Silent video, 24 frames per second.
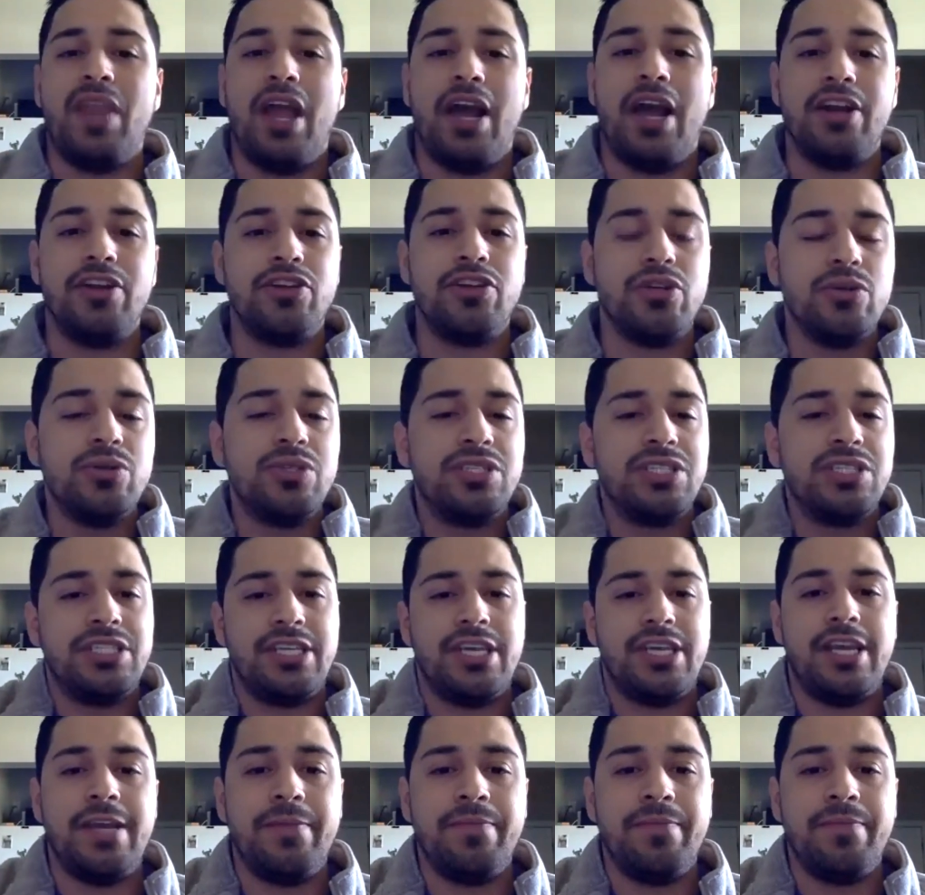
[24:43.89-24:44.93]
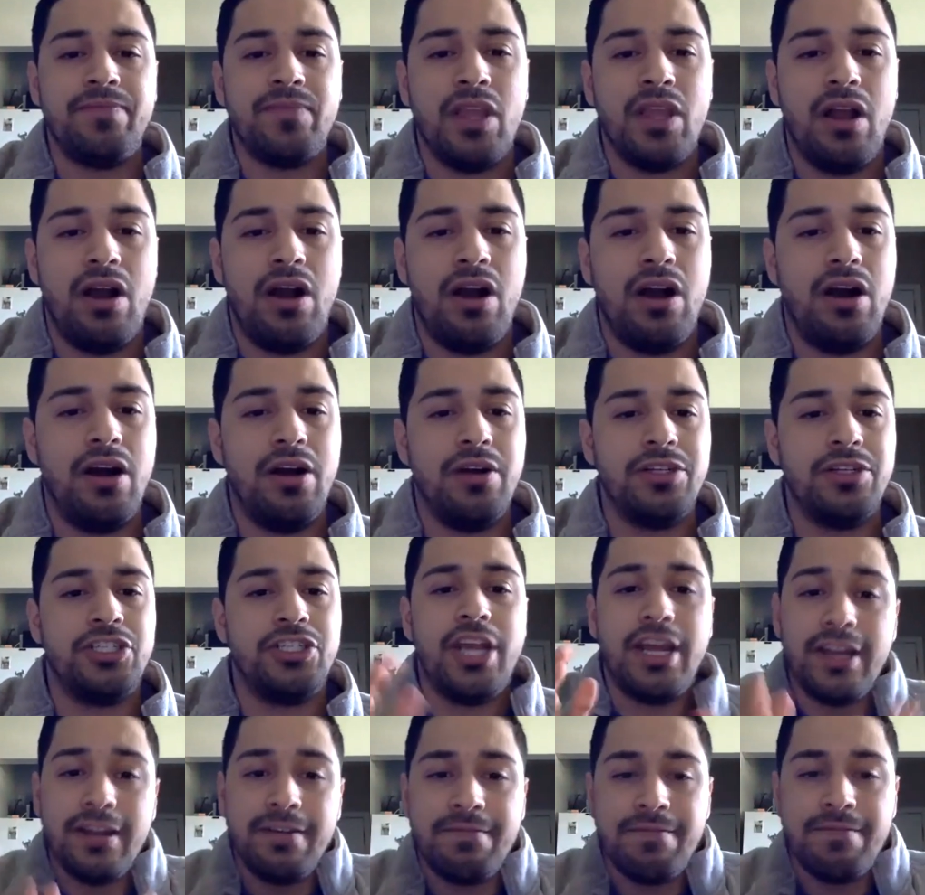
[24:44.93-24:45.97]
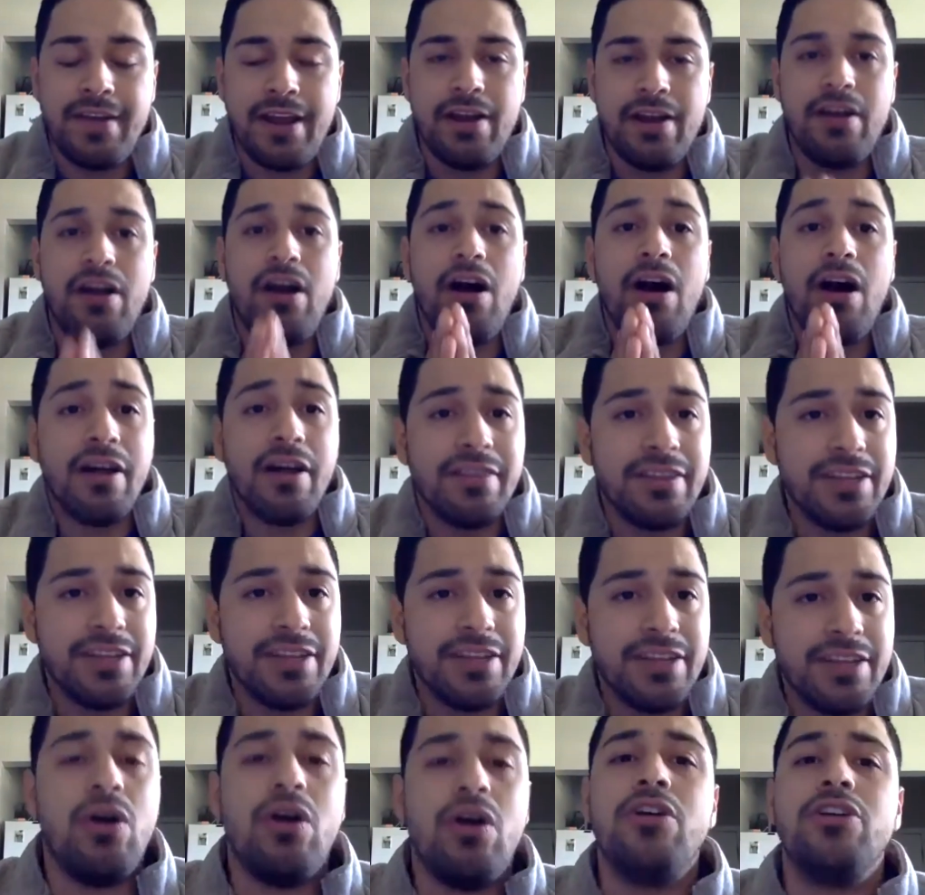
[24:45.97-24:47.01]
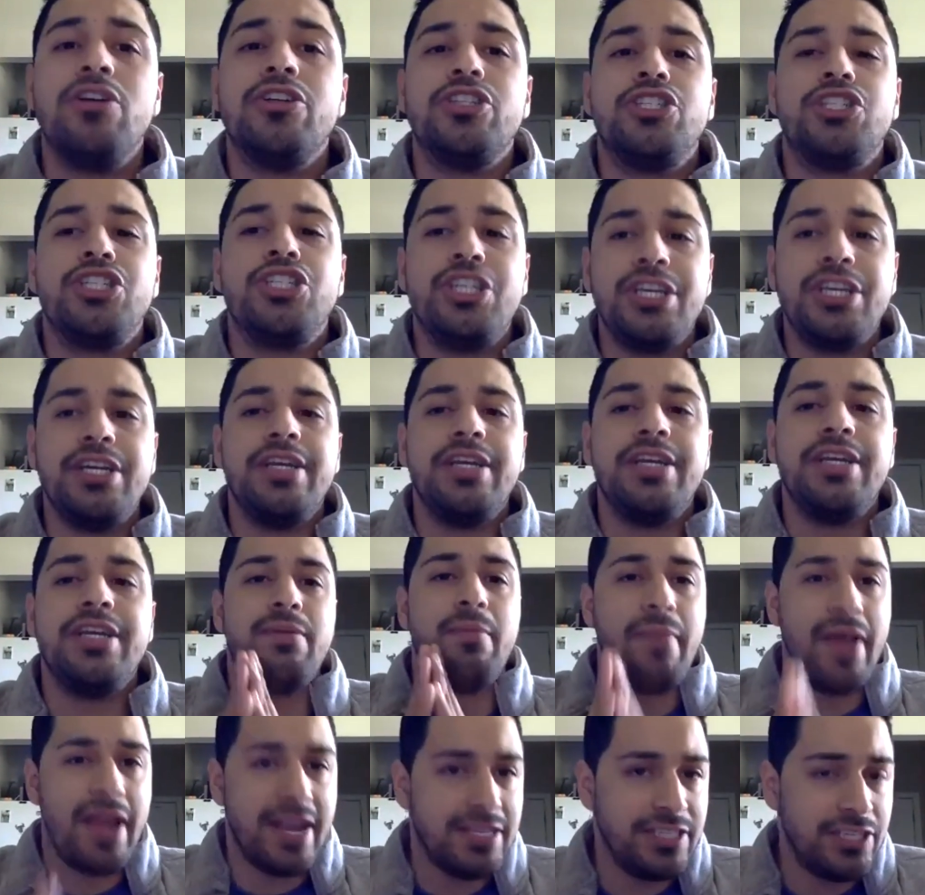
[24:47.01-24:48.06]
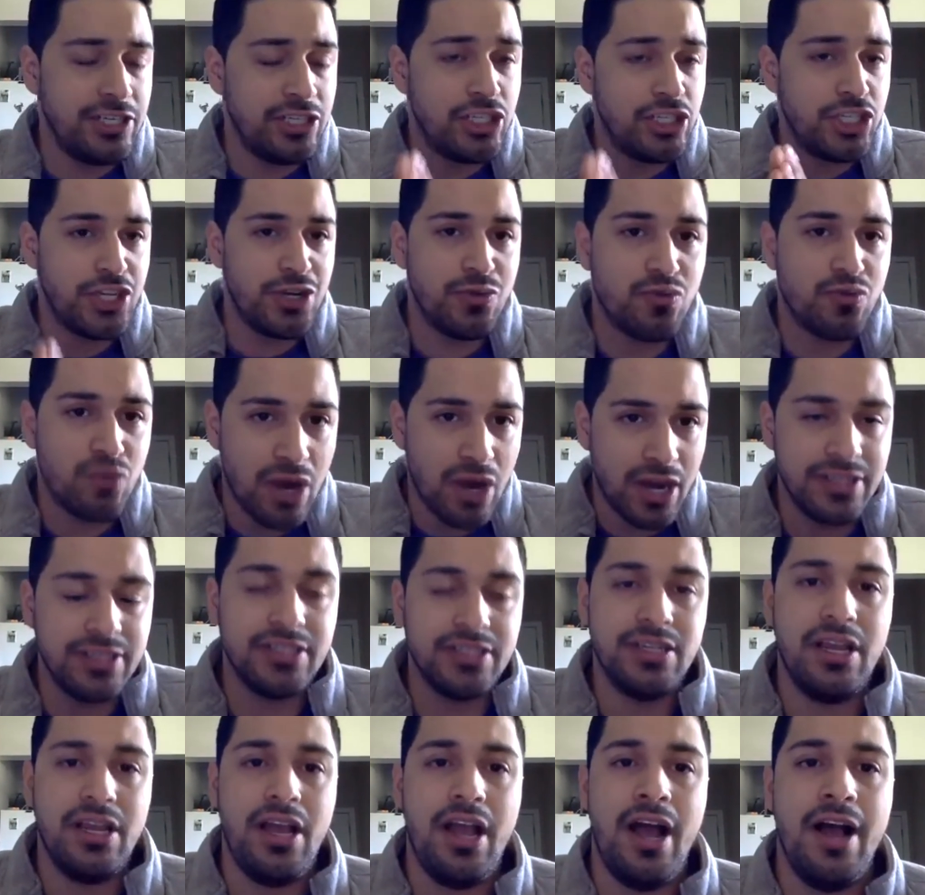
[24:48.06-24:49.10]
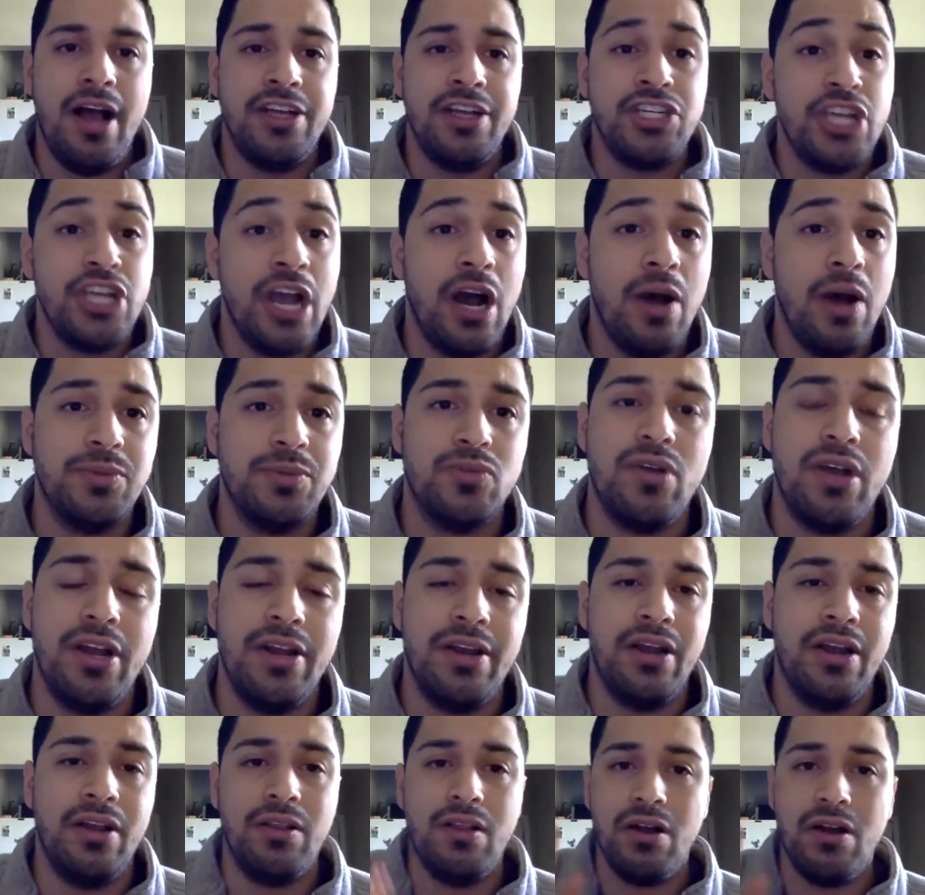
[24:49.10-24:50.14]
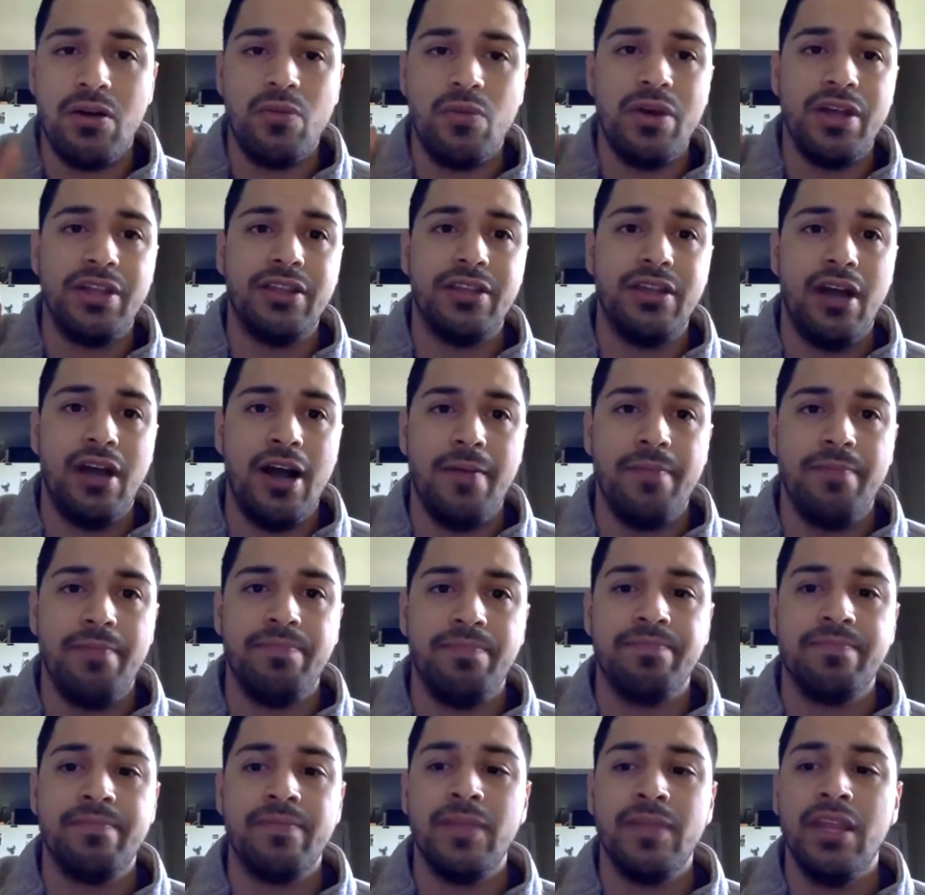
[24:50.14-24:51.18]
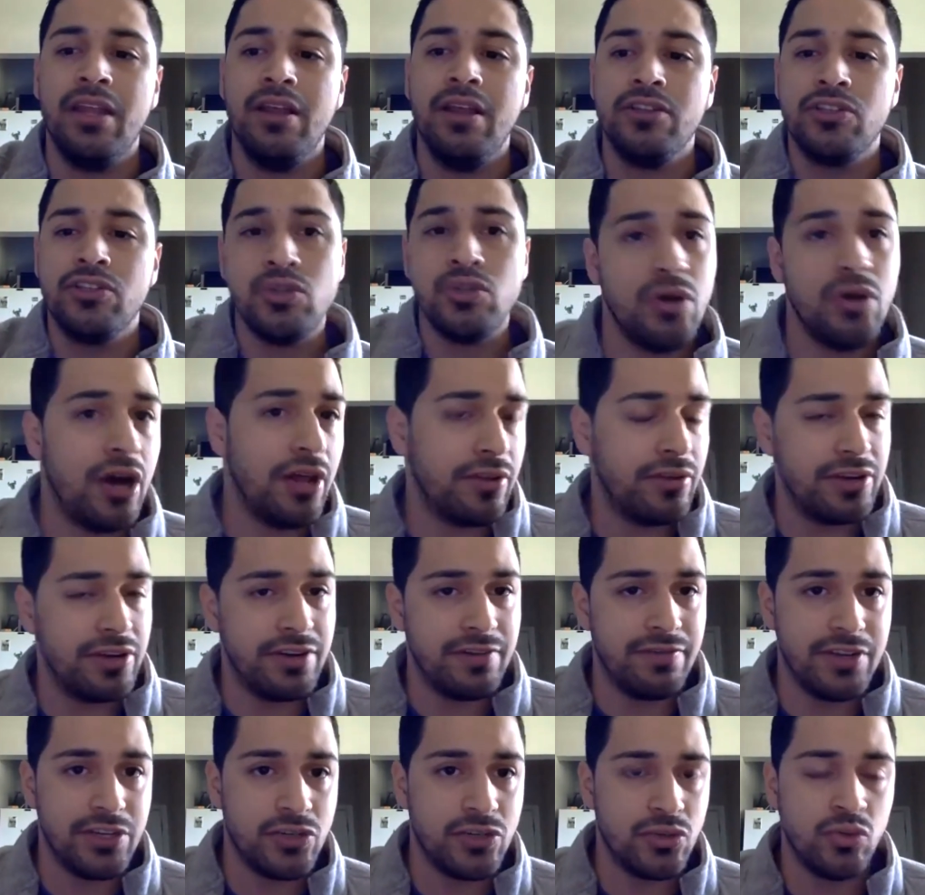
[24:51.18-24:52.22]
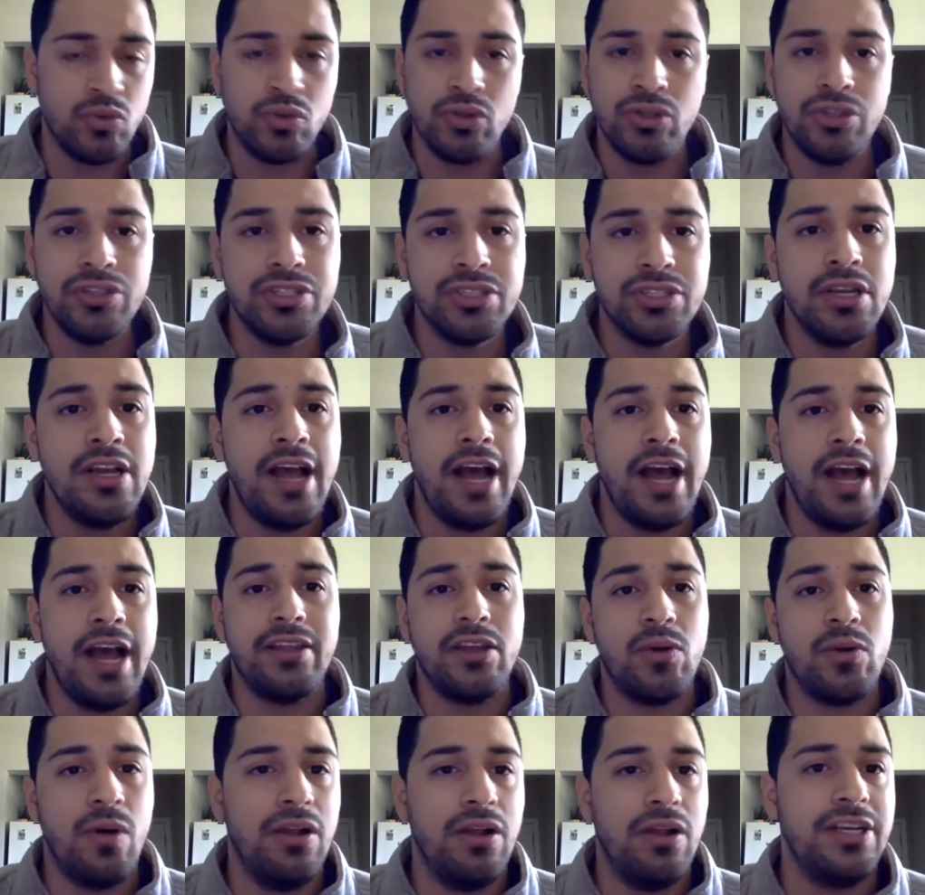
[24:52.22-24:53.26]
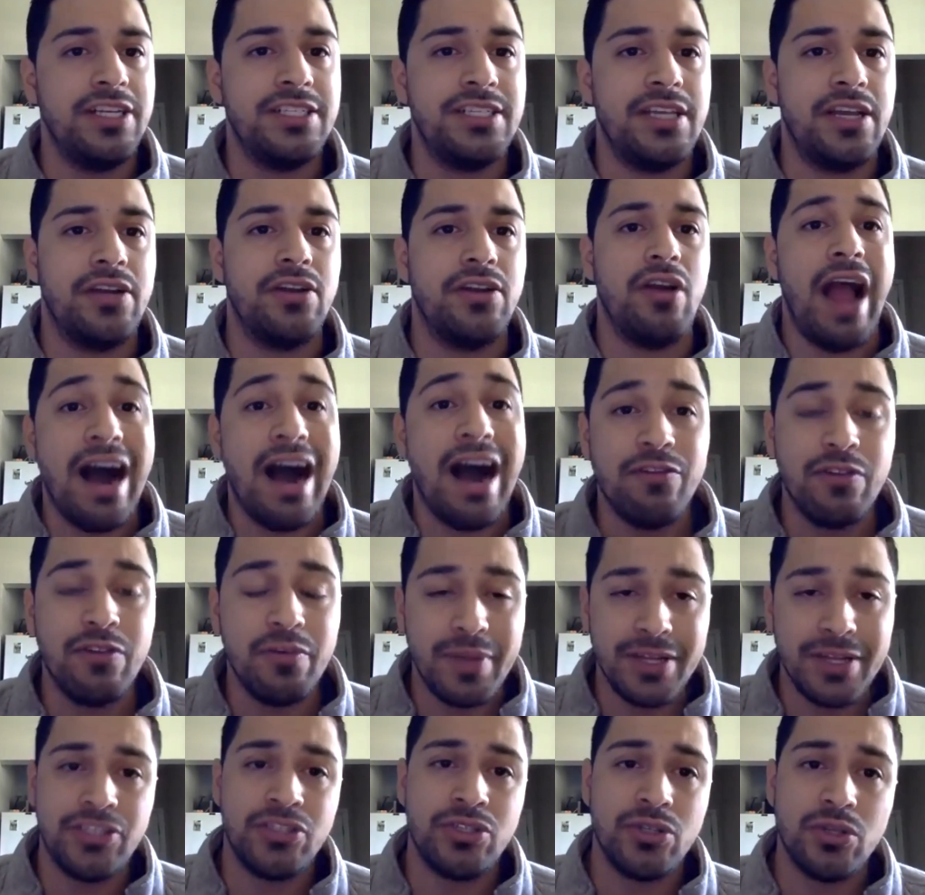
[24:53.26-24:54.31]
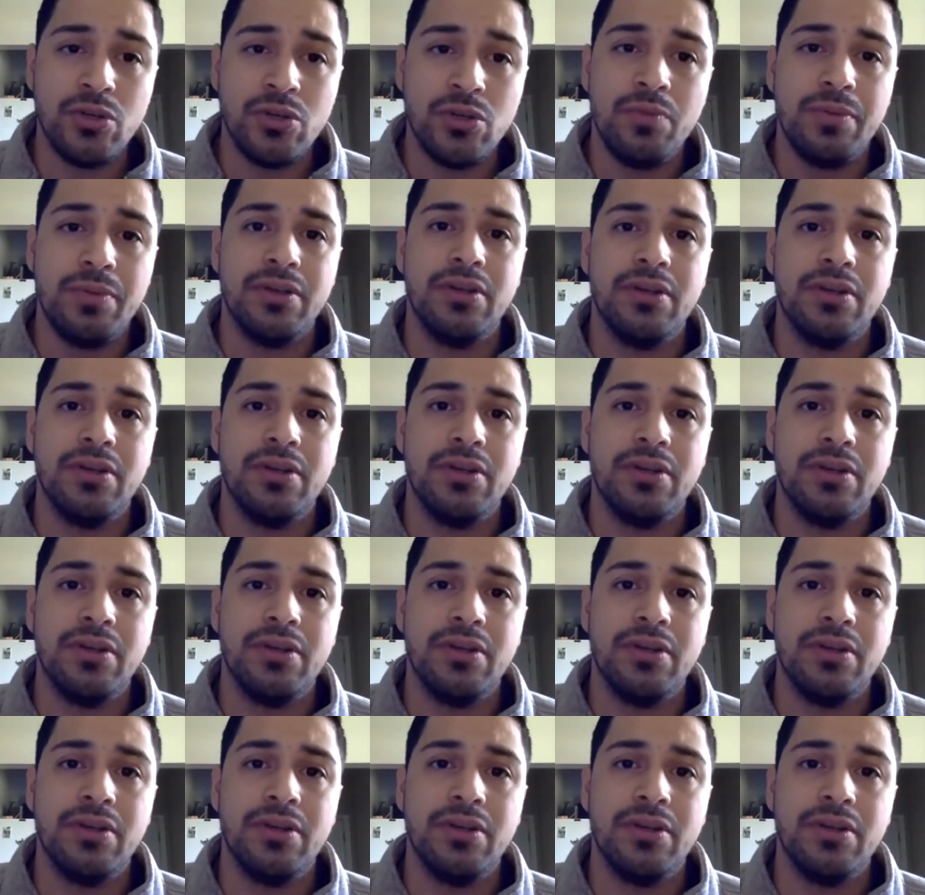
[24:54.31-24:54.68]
I do see uh, Shannon Fair on this call. She is amazing. She runs, uh, she helps run along with um, two other individuals at the Equality Center, Alphabet Soup,